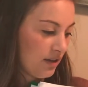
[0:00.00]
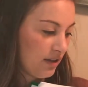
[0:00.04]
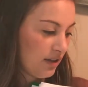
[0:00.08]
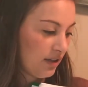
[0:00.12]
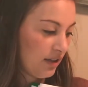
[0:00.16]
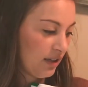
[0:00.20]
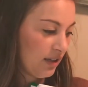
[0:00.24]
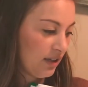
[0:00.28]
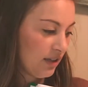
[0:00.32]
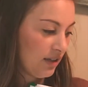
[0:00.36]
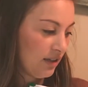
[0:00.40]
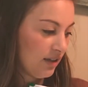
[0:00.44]

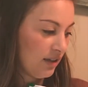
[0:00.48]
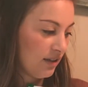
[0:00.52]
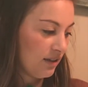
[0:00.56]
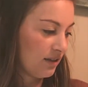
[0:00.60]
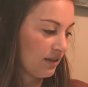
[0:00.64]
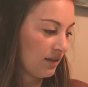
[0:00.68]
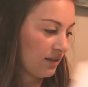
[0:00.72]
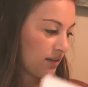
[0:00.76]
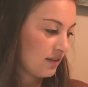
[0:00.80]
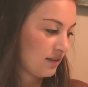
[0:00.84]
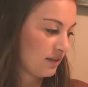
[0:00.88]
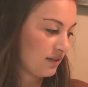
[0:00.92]
And
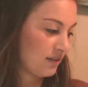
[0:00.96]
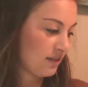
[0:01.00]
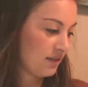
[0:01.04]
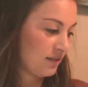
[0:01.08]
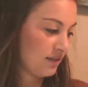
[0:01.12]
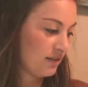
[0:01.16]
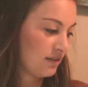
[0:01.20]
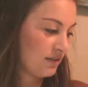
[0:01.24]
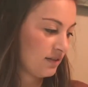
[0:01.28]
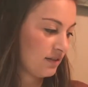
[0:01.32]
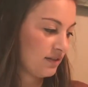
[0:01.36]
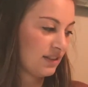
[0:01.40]

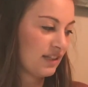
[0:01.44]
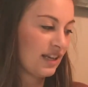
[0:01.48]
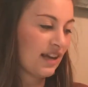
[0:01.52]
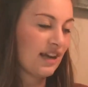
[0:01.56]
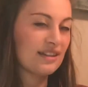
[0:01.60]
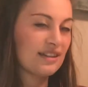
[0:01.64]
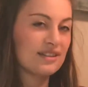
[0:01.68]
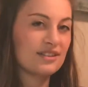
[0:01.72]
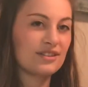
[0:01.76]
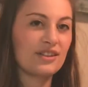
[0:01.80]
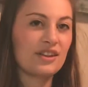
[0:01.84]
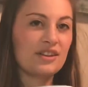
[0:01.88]

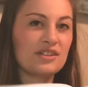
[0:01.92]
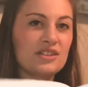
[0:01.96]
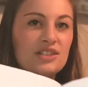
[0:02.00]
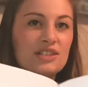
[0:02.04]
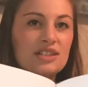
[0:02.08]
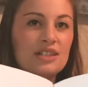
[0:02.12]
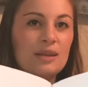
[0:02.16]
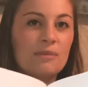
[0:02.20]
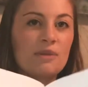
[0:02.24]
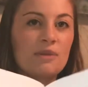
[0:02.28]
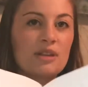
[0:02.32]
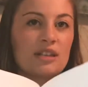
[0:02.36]
yeah, so that's
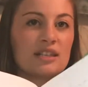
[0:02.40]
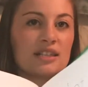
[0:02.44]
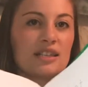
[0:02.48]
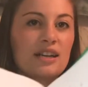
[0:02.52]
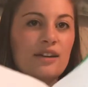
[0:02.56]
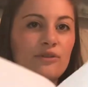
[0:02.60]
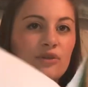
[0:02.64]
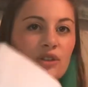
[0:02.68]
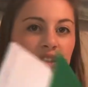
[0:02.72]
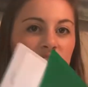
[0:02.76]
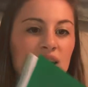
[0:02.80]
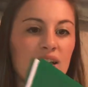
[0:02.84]
just some of the
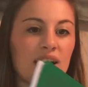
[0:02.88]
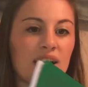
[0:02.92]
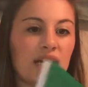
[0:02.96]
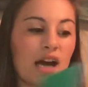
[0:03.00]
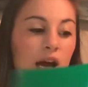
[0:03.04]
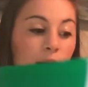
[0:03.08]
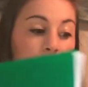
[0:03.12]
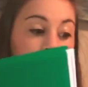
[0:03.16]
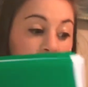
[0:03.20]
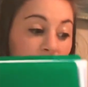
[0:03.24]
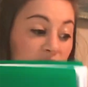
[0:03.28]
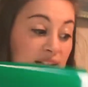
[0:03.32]
stuff. We did
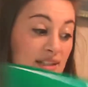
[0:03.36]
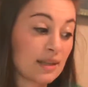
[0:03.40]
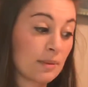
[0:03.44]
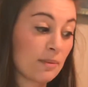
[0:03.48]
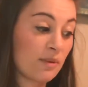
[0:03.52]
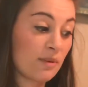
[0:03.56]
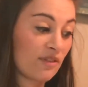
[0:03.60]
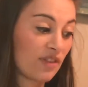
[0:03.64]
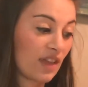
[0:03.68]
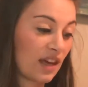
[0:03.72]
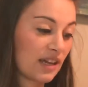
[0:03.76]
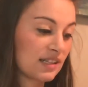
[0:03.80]
some
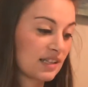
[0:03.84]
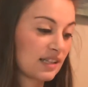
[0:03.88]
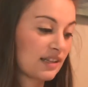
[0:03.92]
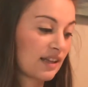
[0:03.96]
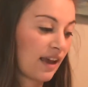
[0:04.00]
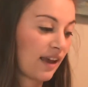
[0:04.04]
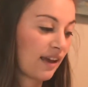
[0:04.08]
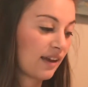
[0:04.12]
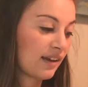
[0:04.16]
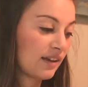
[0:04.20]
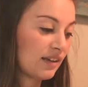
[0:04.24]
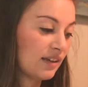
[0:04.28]
of that
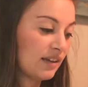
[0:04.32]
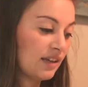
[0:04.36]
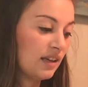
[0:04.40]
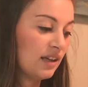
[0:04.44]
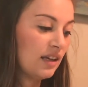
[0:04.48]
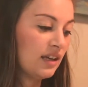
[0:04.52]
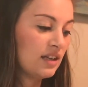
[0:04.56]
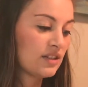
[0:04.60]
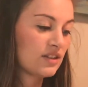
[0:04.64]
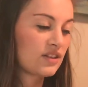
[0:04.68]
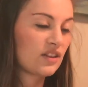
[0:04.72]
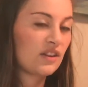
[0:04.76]
today.
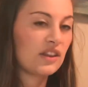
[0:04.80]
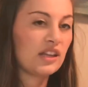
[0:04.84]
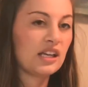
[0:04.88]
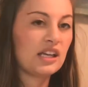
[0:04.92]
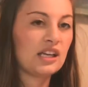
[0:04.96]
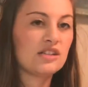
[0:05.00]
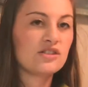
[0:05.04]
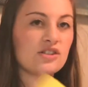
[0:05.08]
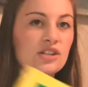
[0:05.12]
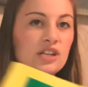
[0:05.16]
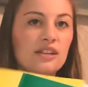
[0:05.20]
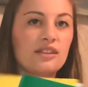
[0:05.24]
So they
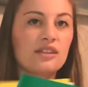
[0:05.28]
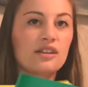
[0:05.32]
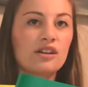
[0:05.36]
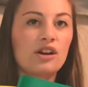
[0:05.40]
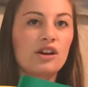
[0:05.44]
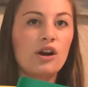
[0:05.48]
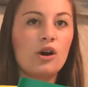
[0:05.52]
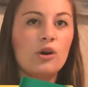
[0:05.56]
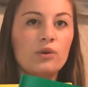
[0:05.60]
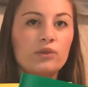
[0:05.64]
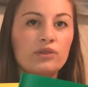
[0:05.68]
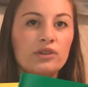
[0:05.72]
each get their
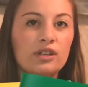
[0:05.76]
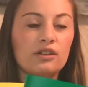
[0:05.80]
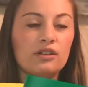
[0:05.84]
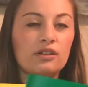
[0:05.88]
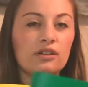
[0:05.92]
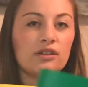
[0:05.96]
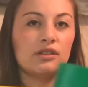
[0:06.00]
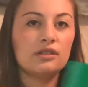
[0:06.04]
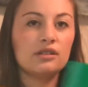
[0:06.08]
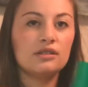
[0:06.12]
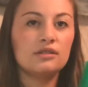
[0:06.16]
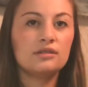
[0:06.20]
own
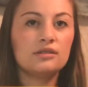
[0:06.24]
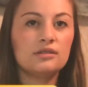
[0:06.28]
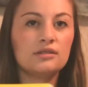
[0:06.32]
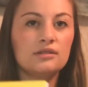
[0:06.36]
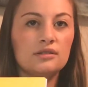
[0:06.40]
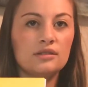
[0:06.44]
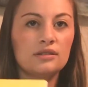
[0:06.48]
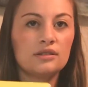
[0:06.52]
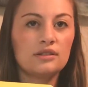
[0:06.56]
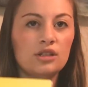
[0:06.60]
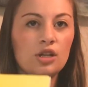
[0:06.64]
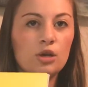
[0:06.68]
little
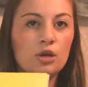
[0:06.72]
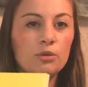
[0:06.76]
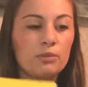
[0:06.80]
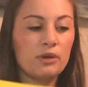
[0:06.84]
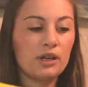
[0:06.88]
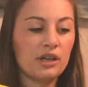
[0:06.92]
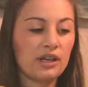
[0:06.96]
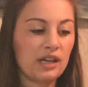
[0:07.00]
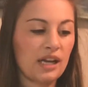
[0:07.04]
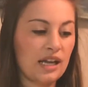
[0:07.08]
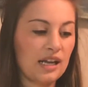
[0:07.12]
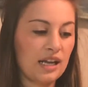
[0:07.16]

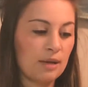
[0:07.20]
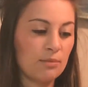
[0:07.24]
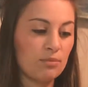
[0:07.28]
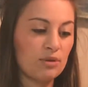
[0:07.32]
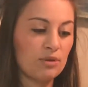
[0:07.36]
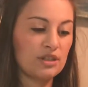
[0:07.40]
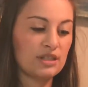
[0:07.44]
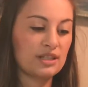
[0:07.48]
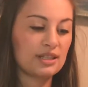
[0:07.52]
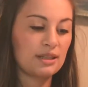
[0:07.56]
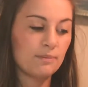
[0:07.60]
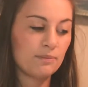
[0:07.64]
notebook, and I
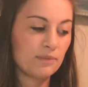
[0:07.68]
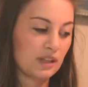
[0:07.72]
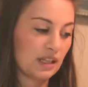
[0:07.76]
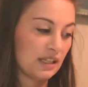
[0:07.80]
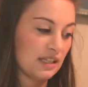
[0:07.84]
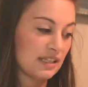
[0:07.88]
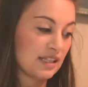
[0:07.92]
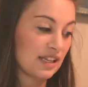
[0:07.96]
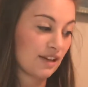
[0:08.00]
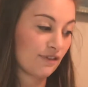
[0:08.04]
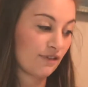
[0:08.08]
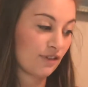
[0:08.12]
put
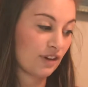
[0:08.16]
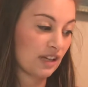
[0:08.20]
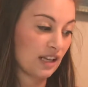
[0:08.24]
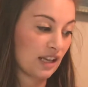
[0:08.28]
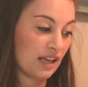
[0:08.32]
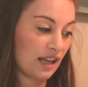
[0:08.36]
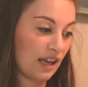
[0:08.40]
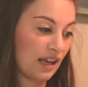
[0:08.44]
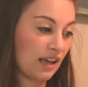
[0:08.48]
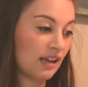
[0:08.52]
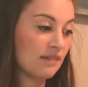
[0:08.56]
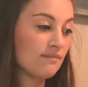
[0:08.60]
something different
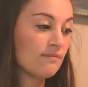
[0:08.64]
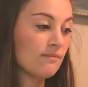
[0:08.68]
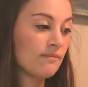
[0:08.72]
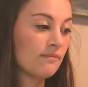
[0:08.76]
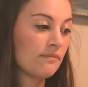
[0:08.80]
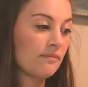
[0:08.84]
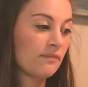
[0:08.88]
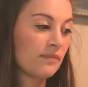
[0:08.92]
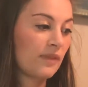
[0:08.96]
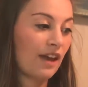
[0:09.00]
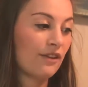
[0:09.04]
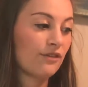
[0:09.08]
in it.
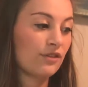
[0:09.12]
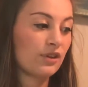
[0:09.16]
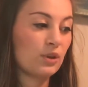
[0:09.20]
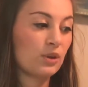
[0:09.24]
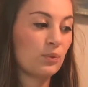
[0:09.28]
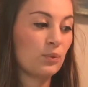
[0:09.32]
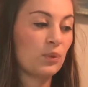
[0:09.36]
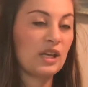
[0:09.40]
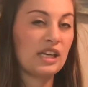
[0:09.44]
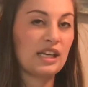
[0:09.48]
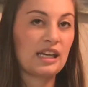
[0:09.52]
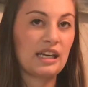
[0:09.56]
Every
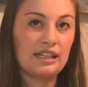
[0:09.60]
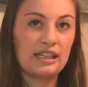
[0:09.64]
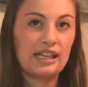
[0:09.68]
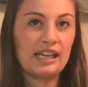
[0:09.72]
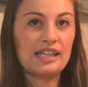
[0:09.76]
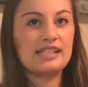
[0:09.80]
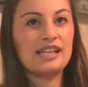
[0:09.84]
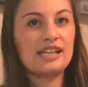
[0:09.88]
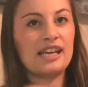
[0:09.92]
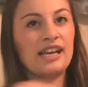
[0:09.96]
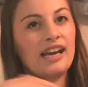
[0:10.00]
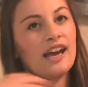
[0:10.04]
weekend I
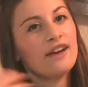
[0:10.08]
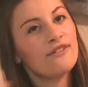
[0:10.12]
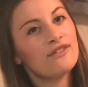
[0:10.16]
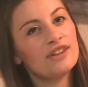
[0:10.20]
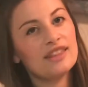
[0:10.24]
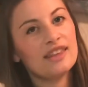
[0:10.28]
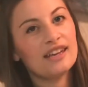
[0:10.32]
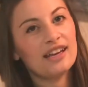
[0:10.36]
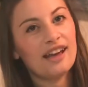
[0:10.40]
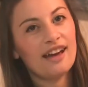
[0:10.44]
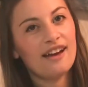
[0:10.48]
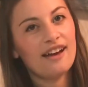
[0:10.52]
take
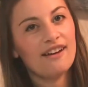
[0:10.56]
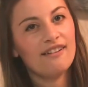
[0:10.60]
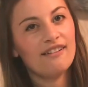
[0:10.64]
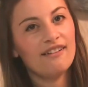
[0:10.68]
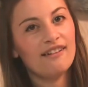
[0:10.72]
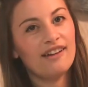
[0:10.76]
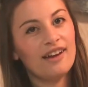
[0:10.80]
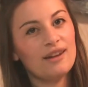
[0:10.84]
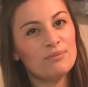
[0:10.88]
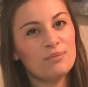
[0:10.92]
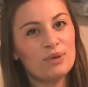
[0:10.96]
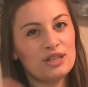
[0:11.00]
everything out
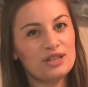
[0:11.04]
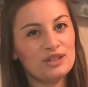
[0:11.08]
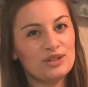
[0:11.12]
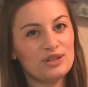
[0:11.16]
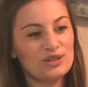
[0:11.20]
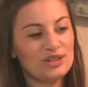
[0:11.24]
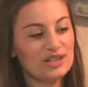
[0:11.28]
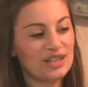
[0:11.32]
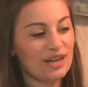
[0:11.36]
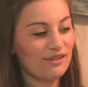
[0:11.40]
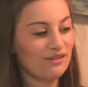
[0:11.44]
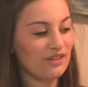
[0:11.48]
and put new
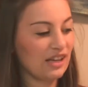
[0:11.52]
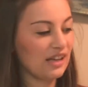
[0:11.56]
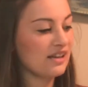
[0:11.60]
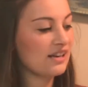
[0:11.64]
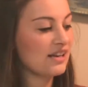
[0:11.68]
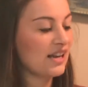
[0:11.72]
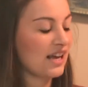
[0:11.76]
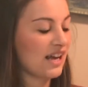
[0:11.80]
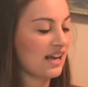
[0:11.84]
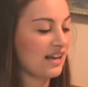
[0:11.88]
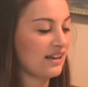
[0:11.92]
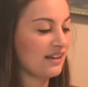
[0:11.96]
stuff in,
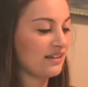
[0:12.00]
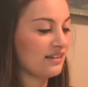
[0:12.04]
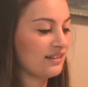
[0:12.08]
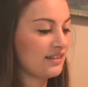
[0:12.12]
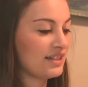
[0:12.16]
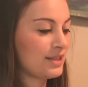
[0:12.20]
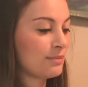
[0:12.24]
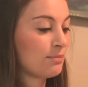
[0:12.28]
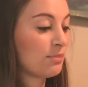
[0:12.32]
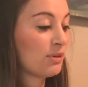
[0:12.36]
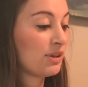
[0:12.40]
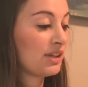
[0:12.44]
and
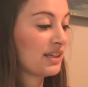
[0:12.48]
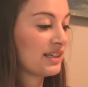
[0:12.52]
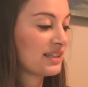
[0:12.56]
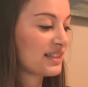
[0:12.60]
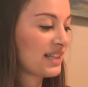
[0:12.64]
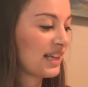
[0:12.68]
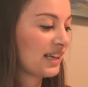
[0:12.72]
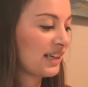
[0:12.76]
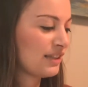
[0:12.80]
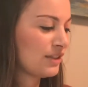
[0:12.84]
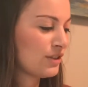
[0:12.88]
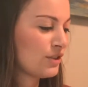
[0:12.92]
it's pretty
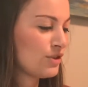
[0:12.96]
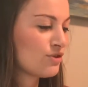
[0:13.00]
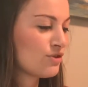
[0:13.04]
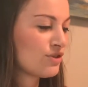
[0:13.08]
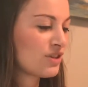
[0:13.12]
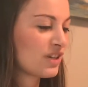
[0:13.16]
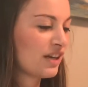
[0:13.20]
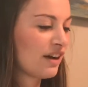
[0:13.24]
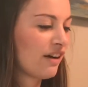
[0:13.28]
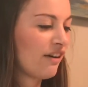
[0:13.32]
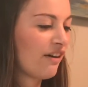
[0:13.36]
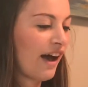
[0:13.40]
exciting.
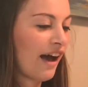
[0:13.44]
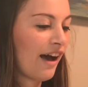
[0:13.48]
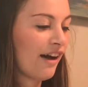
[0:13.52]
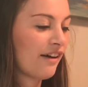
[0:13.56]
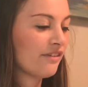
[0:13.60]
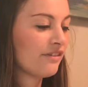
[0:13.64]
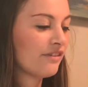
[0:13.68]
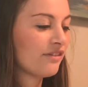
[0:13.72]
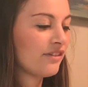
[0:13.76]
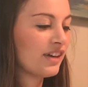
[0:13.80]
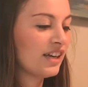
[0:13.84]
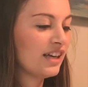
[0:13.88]
Usually I'll
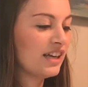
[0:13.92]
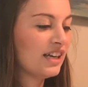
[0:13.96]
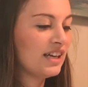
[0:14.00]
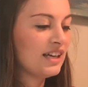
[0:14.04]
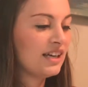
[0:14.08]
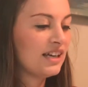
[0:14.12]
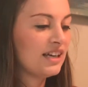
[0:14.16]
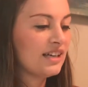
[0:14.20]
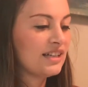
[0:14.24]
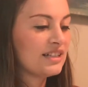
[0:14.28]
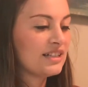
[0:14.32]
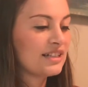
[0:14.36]
have
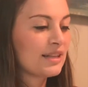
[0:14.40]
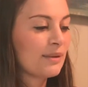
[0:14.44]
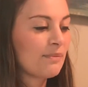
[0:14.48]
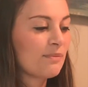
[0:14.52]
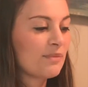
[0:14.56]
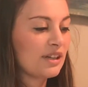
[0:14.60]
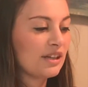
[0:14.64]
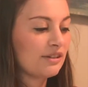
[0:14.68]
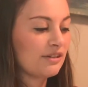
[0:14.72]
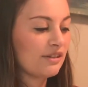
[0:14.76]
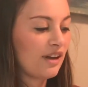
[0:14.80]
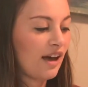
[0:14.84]

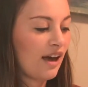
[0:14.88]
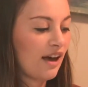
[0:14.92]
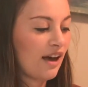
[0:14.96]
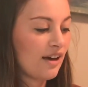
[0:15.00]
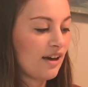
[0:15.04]
something